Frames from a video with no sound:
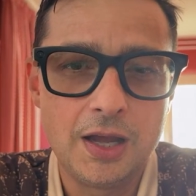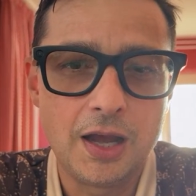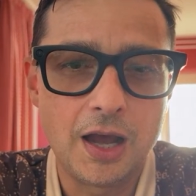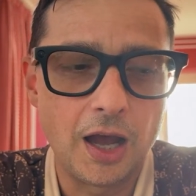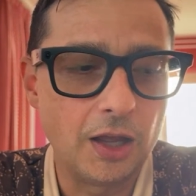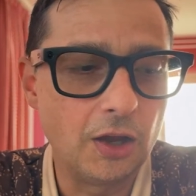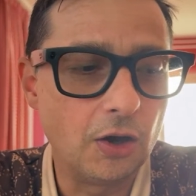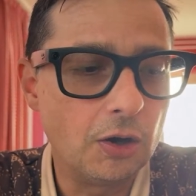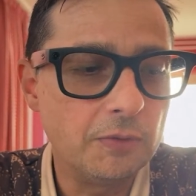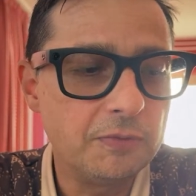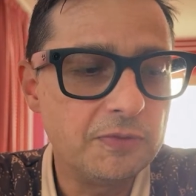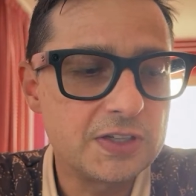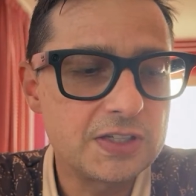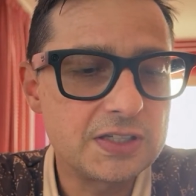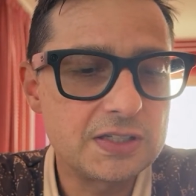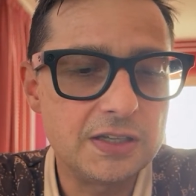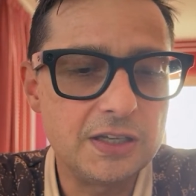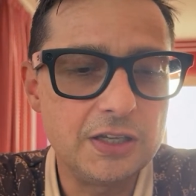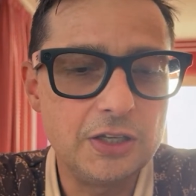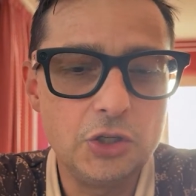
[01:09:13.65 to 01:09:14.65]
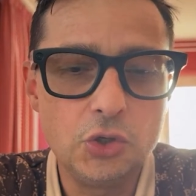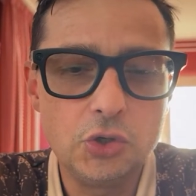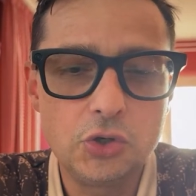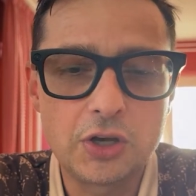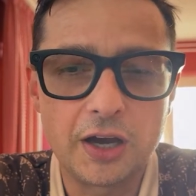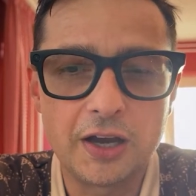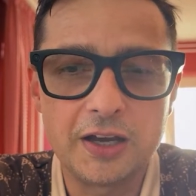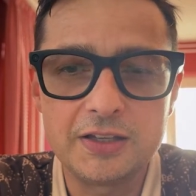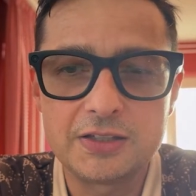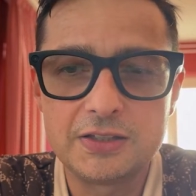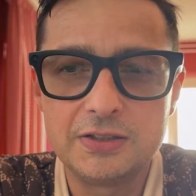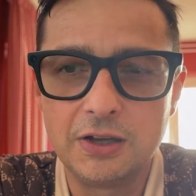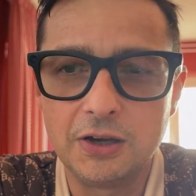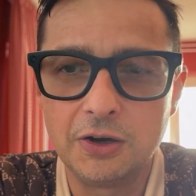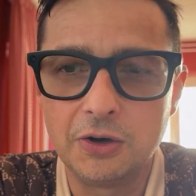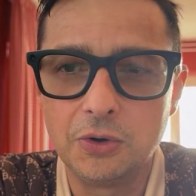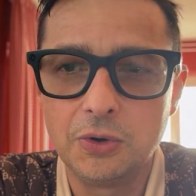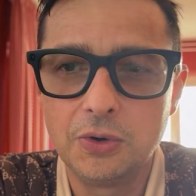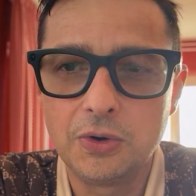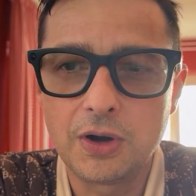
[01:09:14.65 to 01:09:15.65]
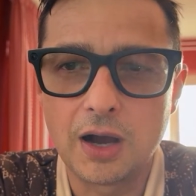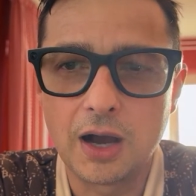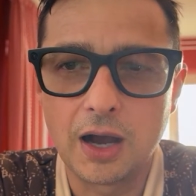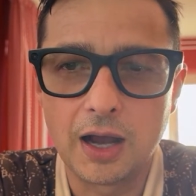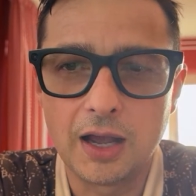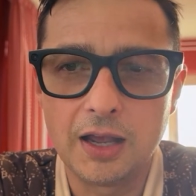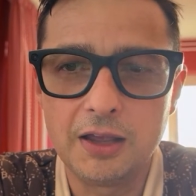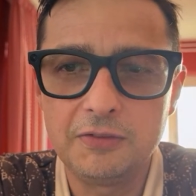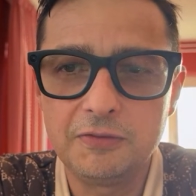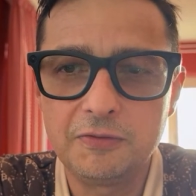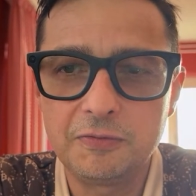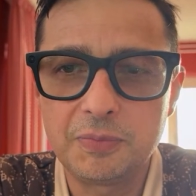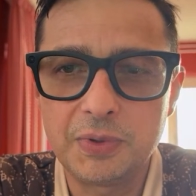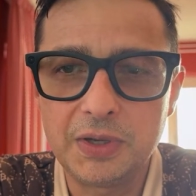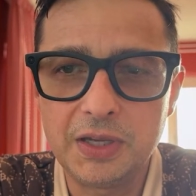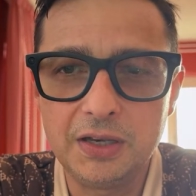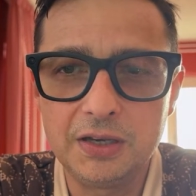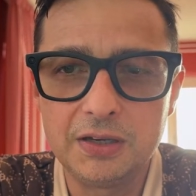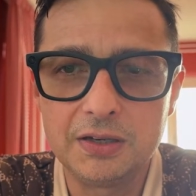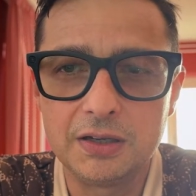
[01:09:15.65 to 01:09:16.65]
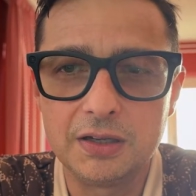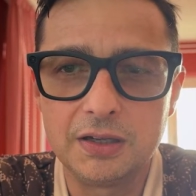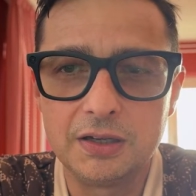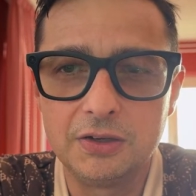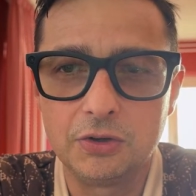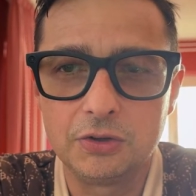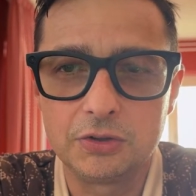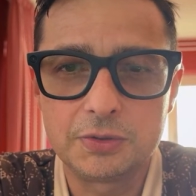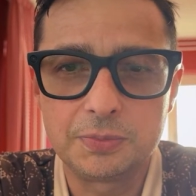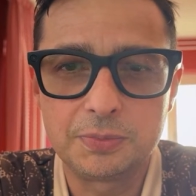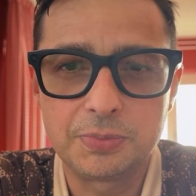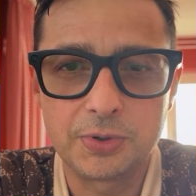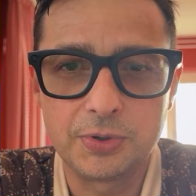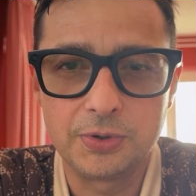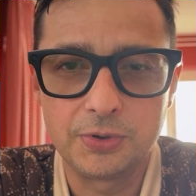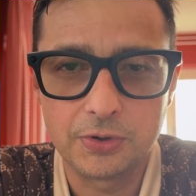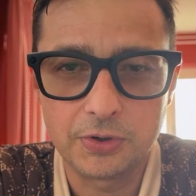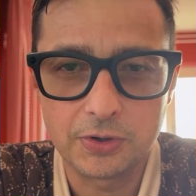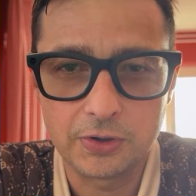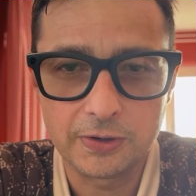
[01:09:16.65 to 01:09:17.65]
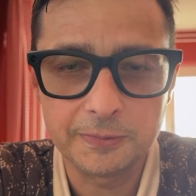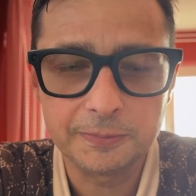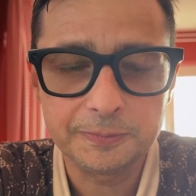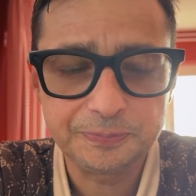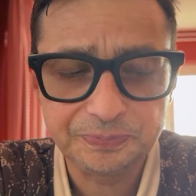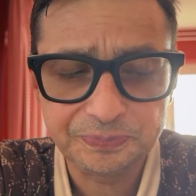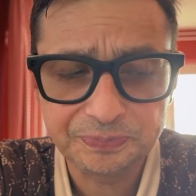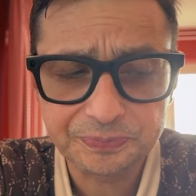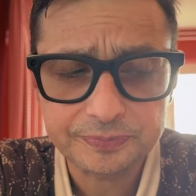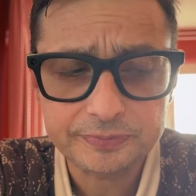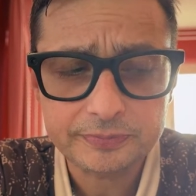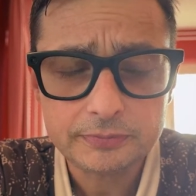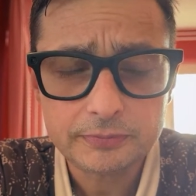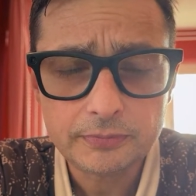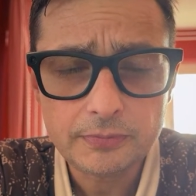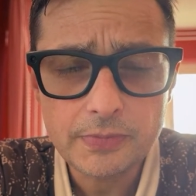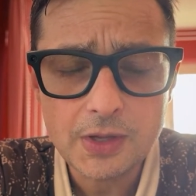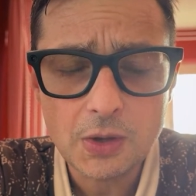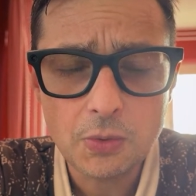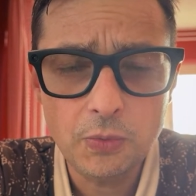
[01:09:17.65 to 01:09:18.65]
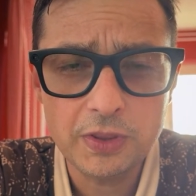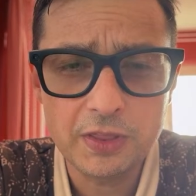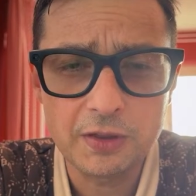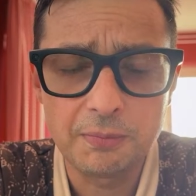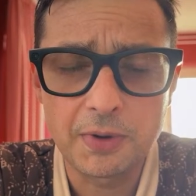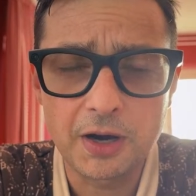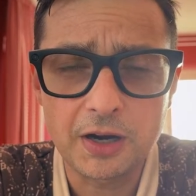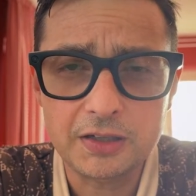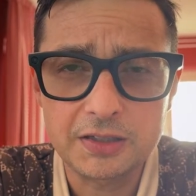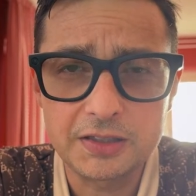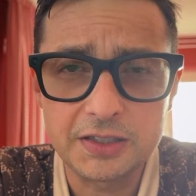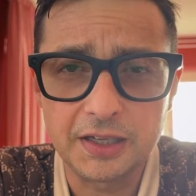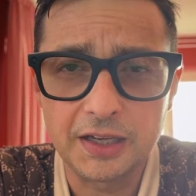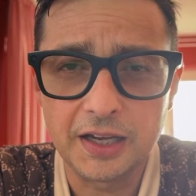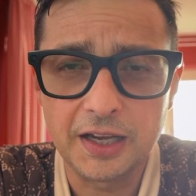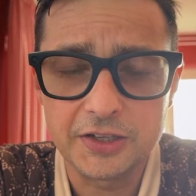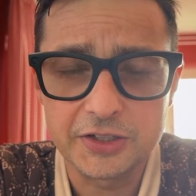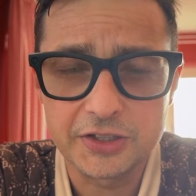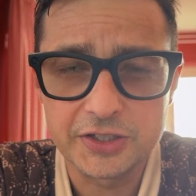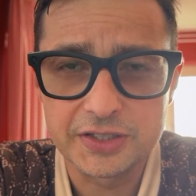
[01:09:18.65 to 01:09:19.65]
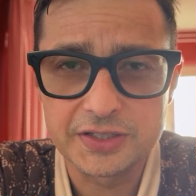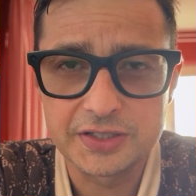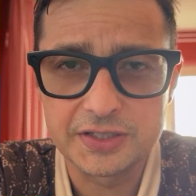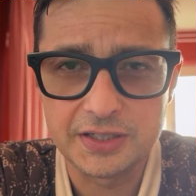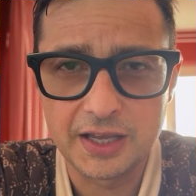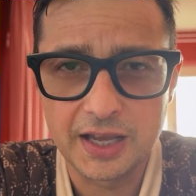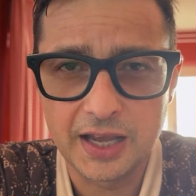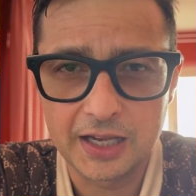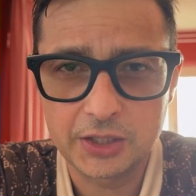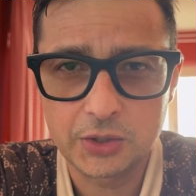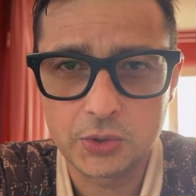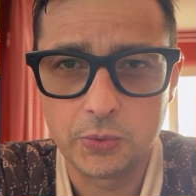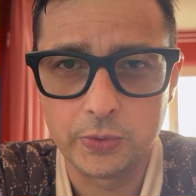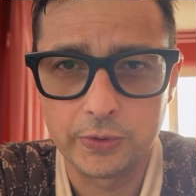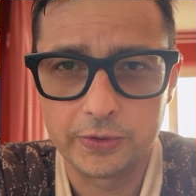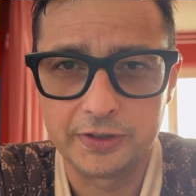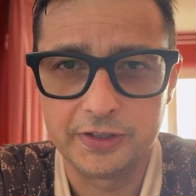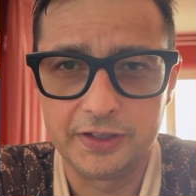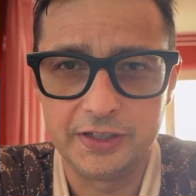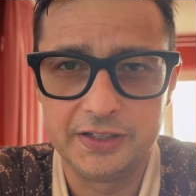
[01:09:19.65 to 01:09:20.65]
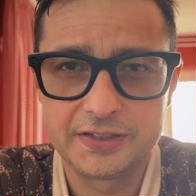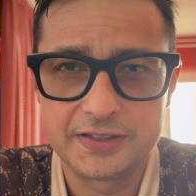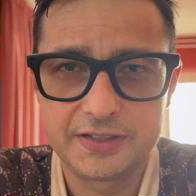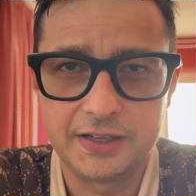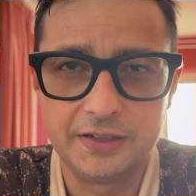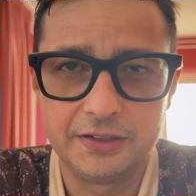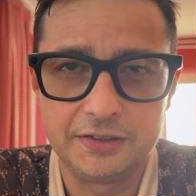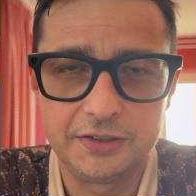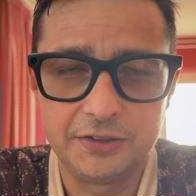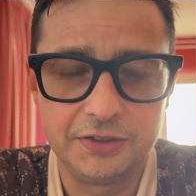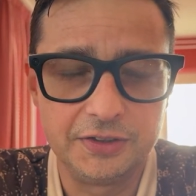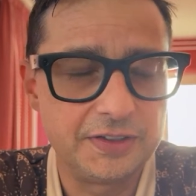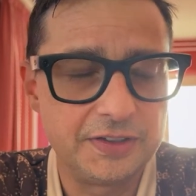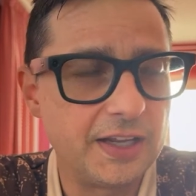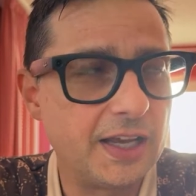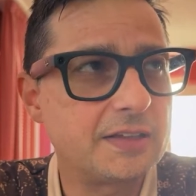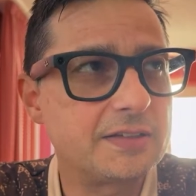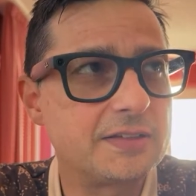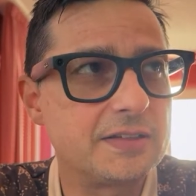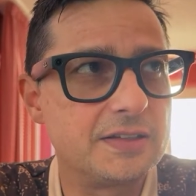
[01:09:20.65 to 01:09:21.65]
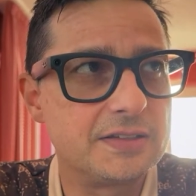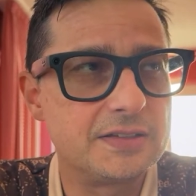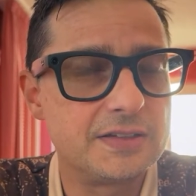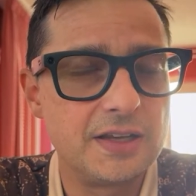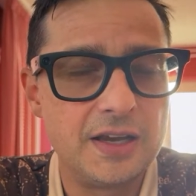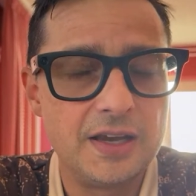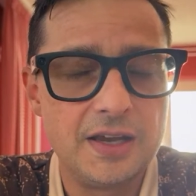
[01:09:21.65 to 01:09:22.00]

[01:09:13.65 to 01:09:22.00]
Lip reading: Obviously, you guys know I've been an entrepreneur with a marketing agency headquartered in San Antonio, Texas.